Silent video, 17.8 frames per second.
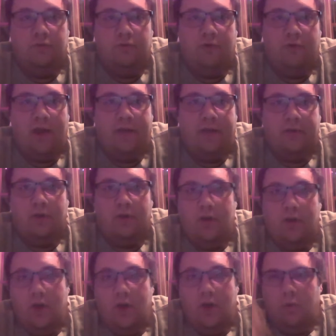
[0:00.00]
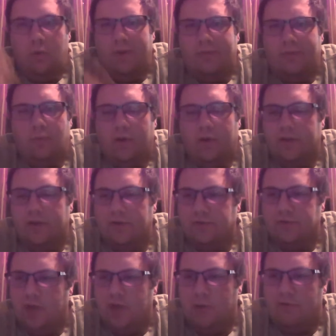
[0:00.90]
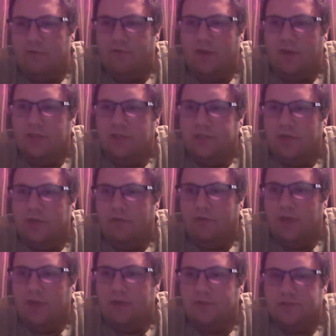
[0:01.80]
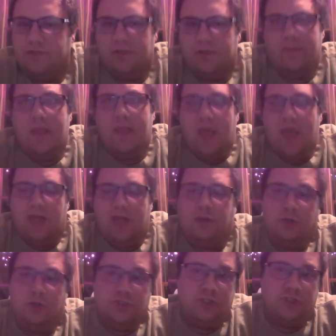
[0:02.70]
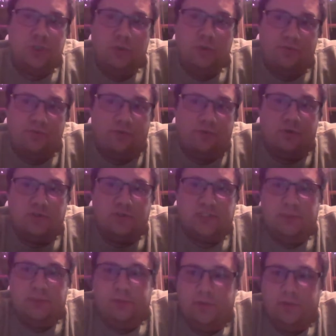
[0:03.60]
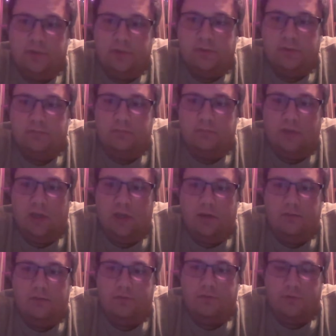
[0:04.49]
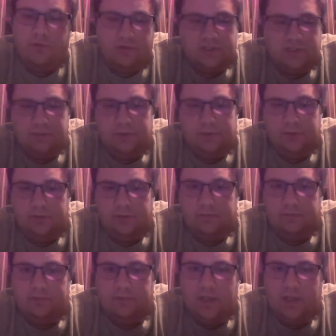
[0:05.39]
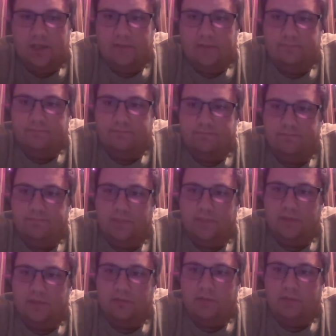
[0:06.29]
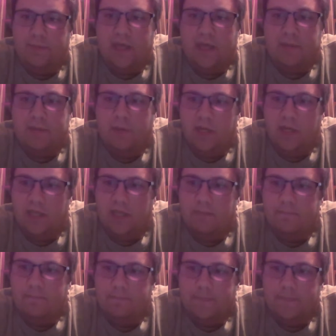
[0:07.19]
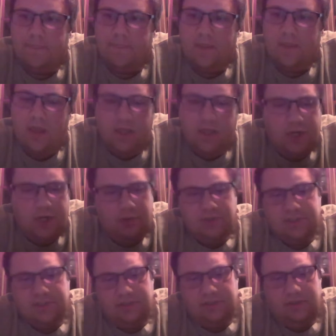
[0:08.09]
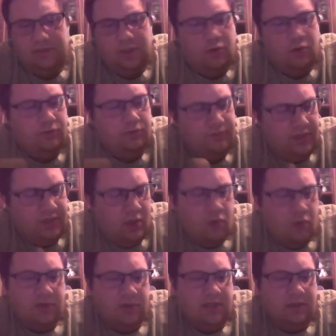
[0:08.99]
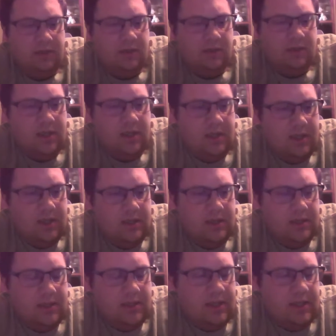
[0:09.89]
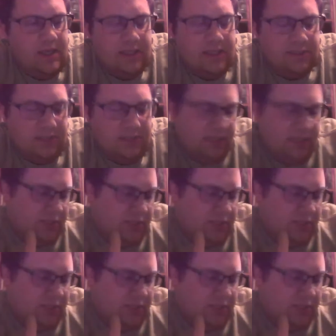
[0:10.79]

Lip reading: rather with one of those Harbor Freight generators? And could you do it for a similar amount of money? You know, because the Onan, it's